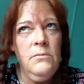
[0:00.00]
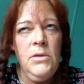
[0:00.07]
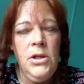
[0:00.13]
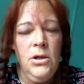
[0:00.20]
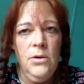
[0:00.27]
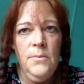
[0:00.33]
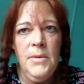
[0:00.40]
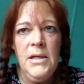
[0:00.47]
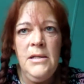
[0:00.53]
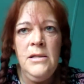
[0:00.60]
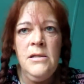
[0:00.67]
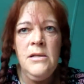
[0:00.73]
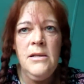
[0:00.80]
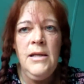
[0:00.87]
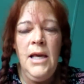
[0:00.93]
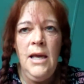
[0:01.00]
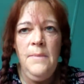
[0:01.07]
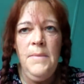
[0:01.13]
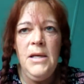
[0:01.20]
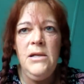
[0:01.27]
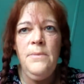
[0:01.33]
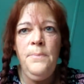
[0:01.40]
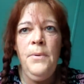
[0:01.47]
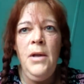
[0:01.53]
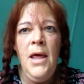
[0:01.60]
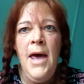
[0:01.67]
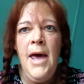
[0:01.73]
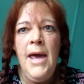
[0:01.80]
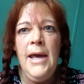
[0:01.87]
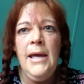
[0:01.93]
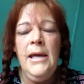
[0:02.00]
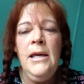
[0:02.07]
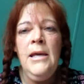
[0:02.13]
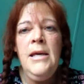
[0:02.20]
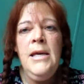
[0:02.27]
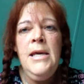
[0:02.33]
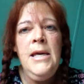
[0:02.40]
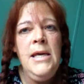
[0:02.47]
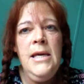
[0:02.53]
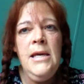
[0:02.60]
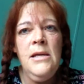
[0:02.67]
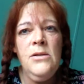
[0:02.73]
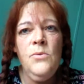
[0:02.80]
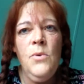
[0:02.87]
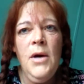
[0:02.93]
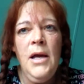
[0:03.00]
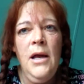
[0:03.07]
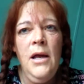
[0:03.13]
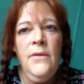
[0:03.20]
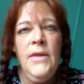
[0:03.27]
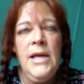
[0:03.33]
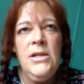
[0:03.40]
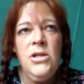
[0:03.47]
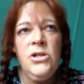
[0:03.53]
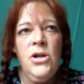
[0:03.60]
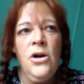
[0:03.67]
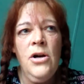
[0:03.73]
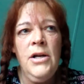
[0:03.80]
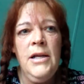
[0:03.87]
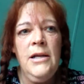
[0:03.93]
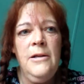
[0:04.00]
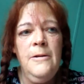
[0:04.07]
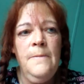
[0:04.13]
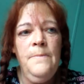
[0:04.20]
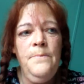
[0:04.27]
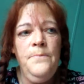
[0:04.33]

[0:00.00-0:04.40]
humans, came into play is what they started